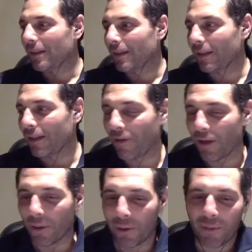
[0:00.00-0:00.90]
If I
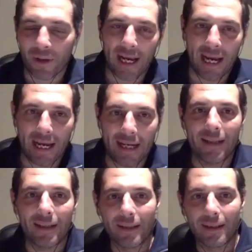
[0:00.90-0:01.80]
lose my head,
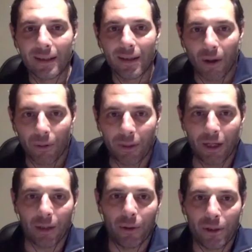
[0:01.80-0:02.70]
I'm going
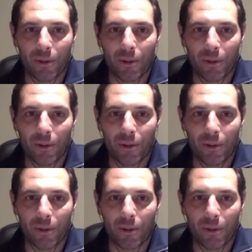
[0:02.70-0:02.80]
to lose all my